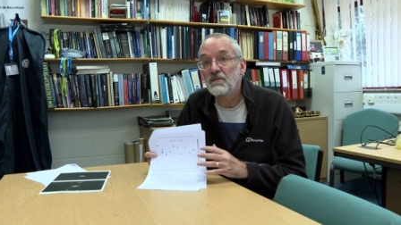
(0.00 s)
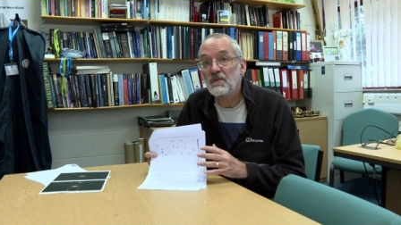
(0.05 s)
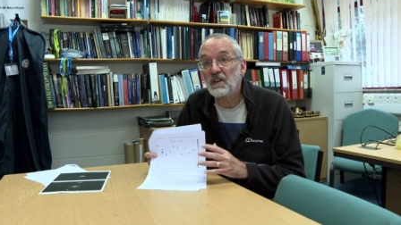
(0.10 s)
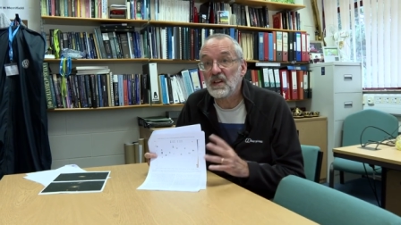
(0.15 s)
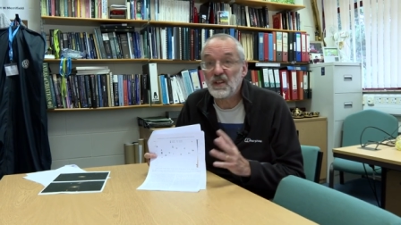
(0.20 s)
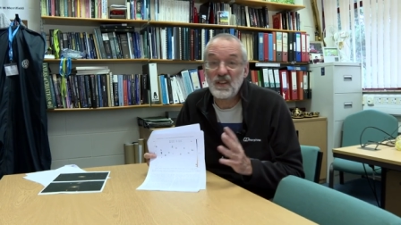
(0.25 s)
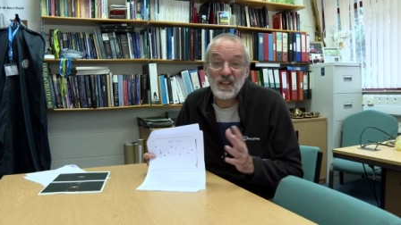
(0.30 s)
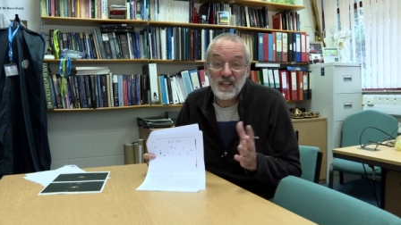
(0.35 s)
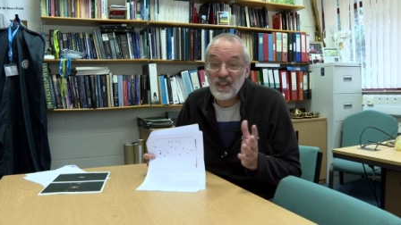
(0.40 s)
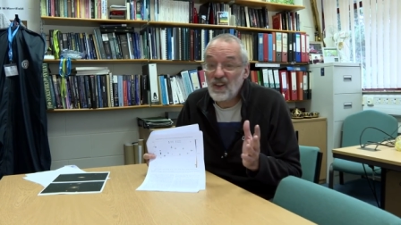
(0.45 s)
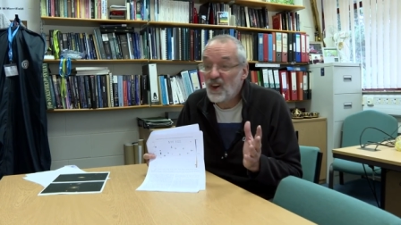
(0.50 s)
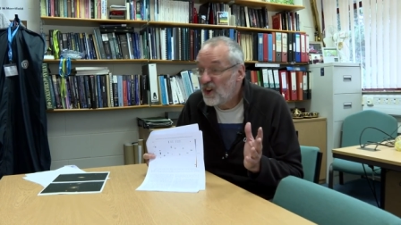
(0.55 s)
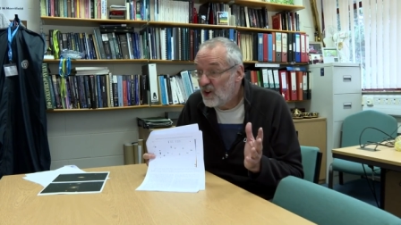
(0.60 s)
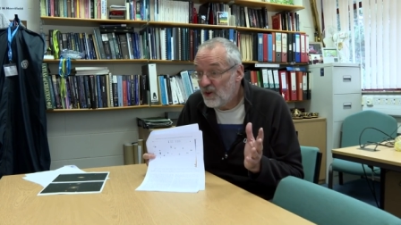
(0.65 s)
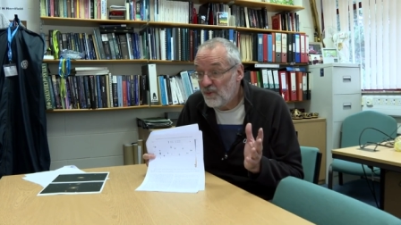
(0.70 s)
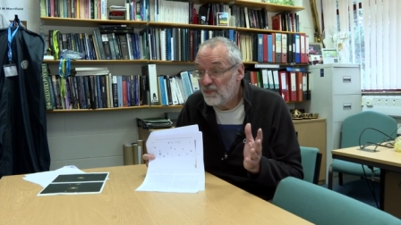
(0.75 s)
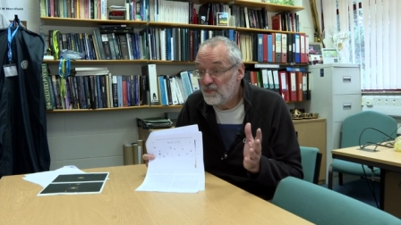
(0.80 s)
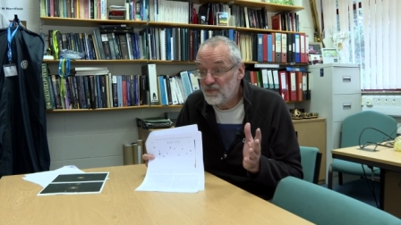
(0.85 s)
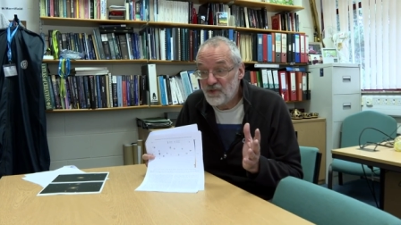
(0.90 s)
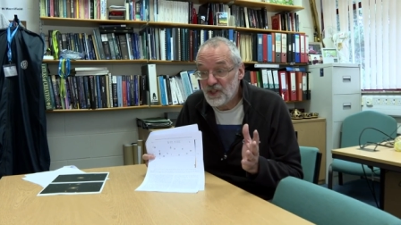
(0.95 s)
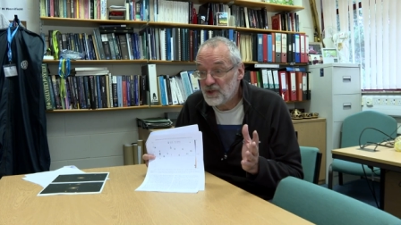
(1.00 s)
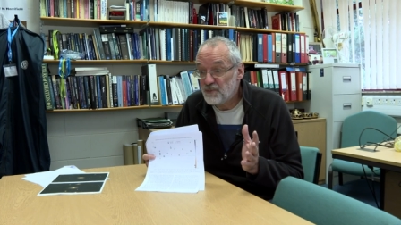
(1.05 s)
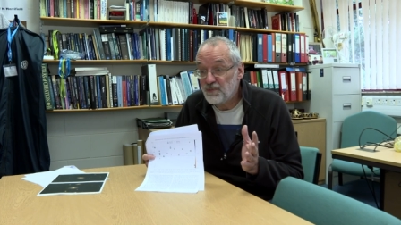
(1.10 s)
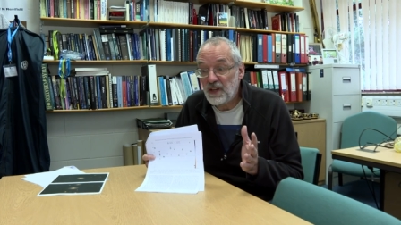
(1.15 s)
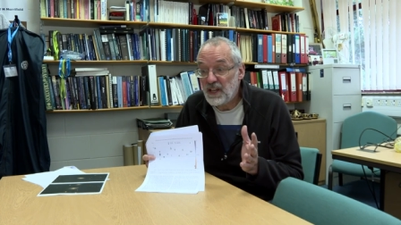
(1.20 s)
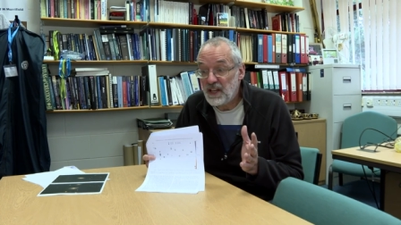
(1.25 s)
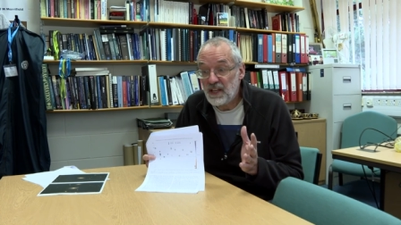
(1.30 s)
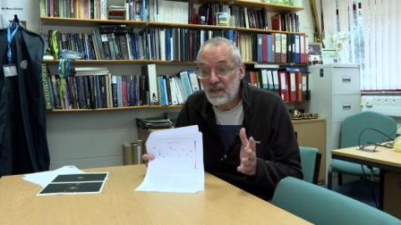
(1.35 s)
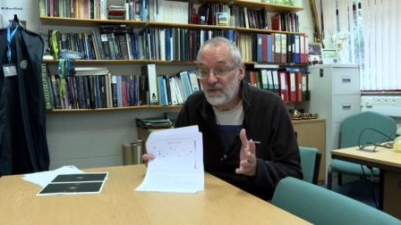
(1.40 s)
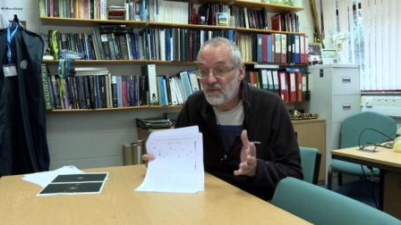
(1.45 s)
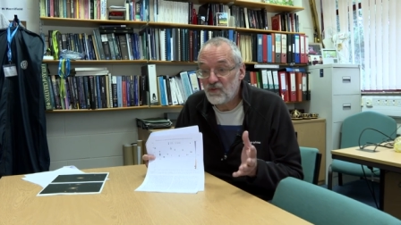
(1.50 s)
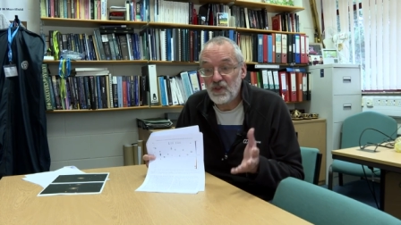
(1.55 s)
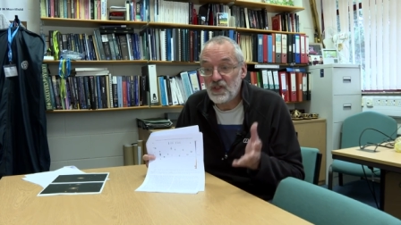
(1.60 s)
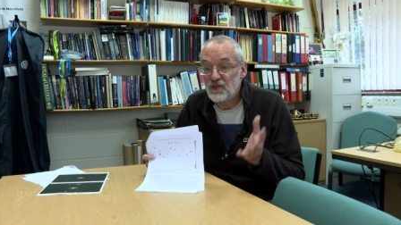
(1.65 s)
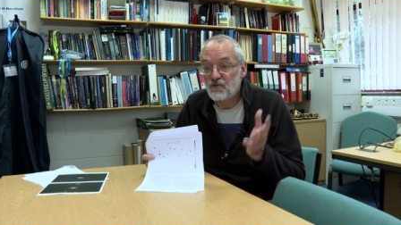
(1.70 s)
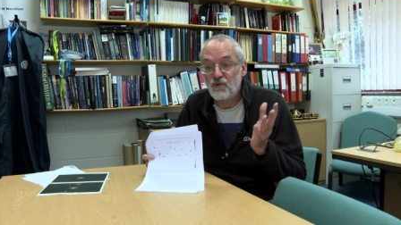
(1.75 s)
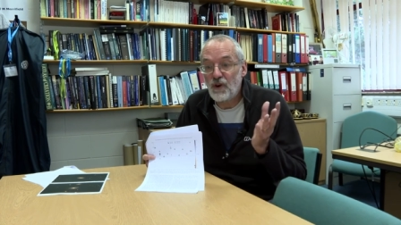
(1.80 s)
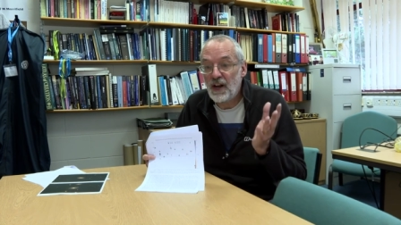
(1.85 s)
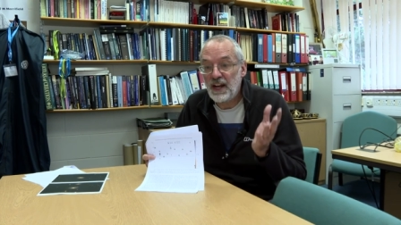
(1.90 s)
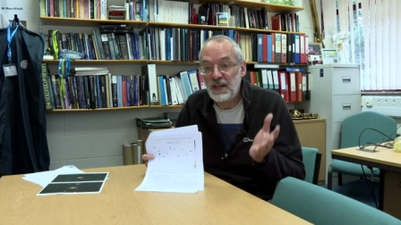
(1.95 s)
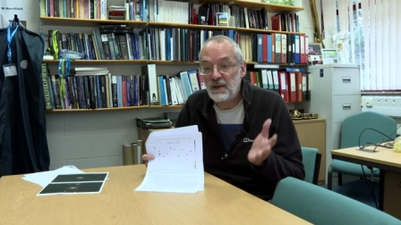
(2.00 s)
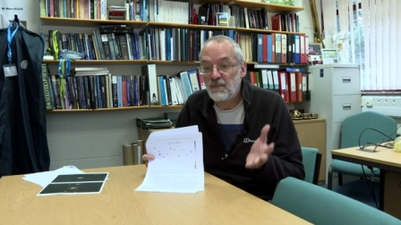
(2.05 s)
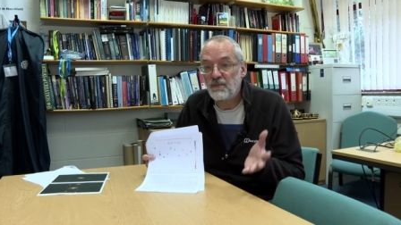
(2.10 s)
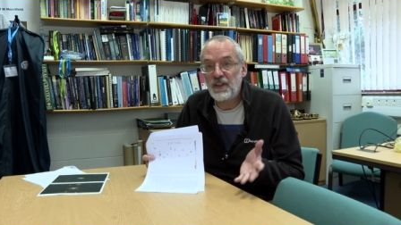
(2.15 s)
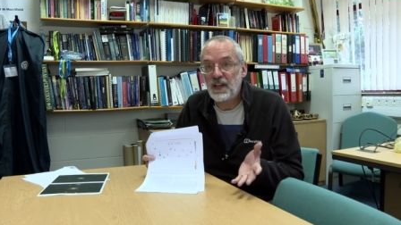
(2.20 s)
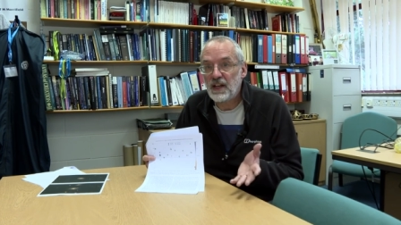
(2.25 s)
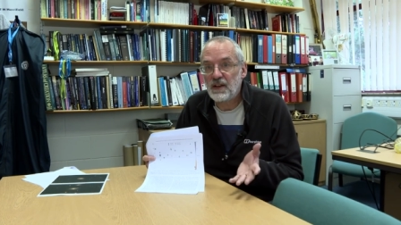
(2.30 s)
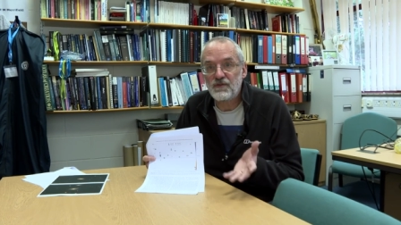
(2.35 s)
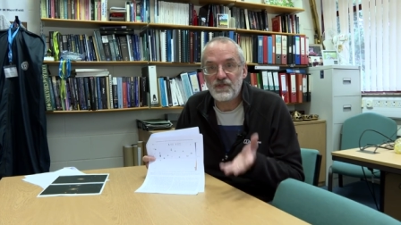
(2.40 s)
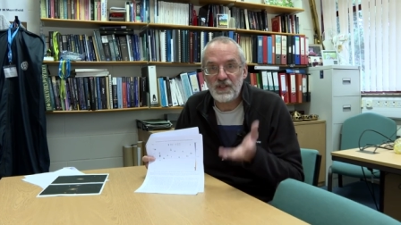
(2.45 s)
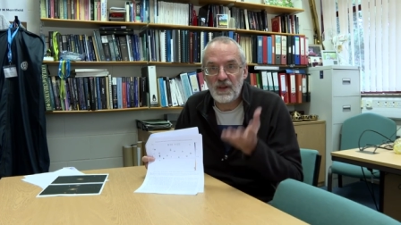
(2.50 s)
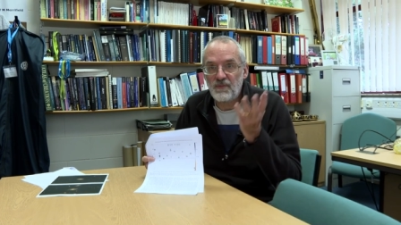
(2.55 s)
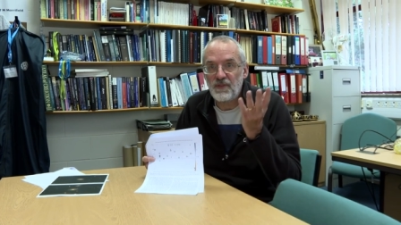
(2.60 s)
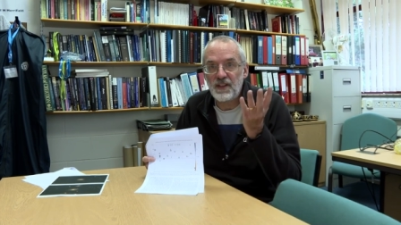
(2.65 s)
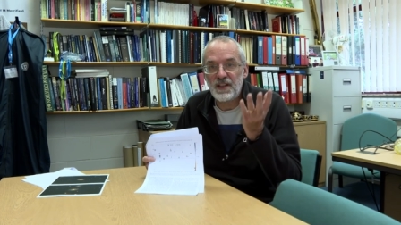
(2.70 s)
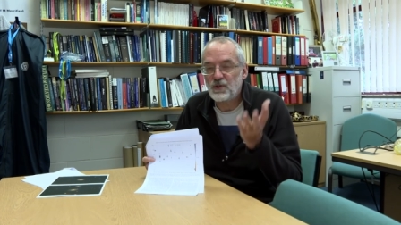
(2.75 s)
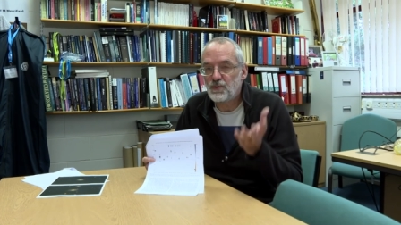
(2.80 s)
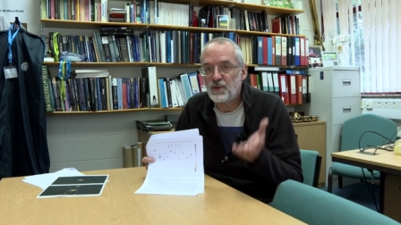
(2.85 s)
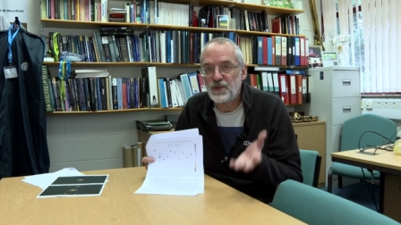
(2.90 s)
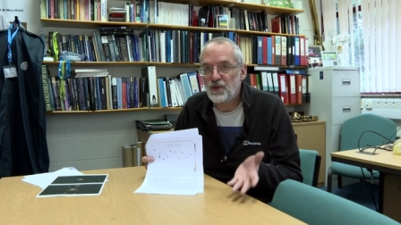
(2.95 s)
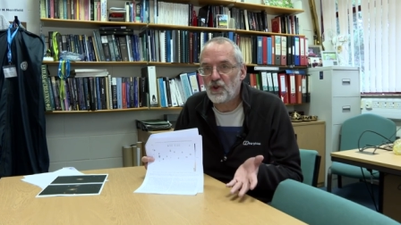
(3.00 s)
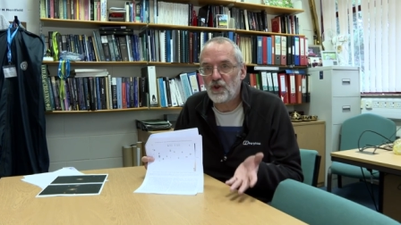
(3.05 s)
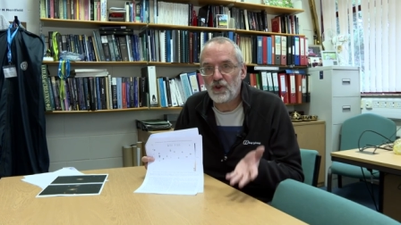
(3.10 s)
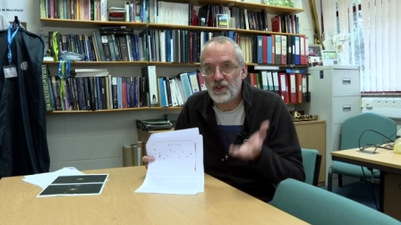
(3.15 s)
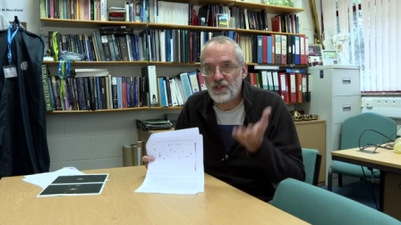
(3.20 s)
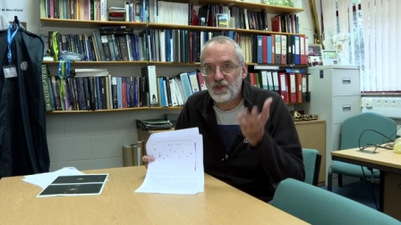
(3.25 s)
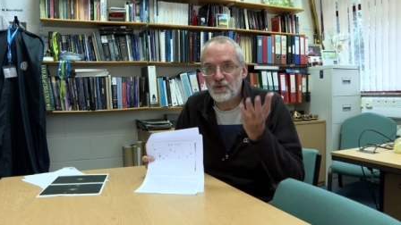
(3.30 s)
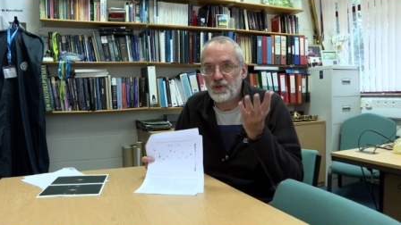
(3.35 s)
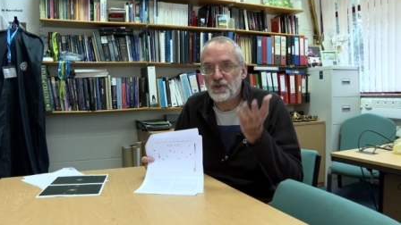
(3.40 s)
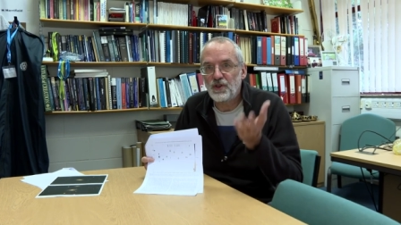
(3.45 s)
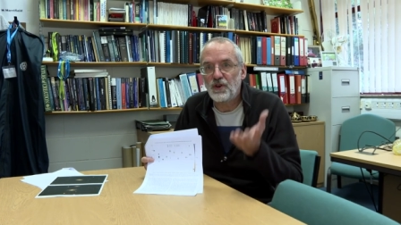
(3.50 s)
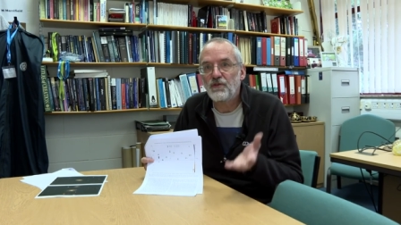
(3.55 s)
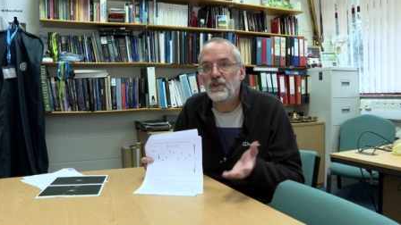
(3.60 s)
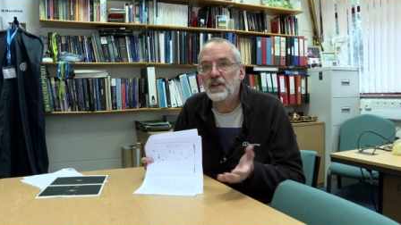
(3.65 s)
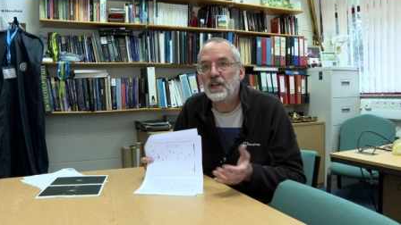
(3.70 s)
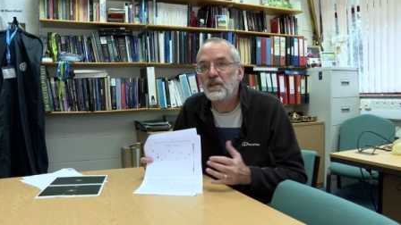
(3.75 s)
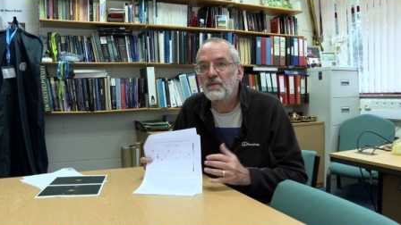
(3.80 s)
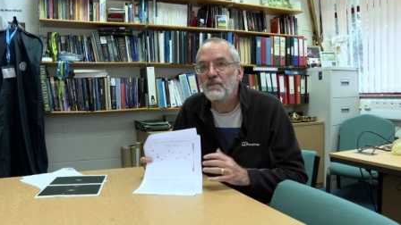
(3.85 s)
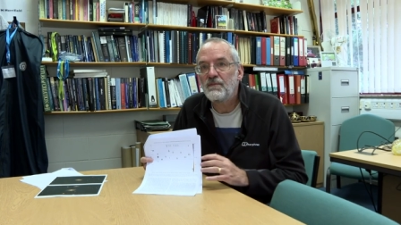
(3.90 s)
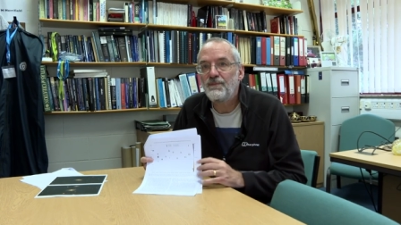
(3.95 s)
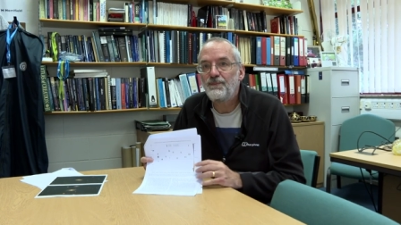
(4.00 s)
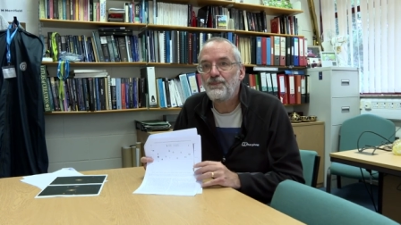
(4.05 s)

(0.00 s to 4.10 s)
And it can't just be this random thing of something switch on and switch off again.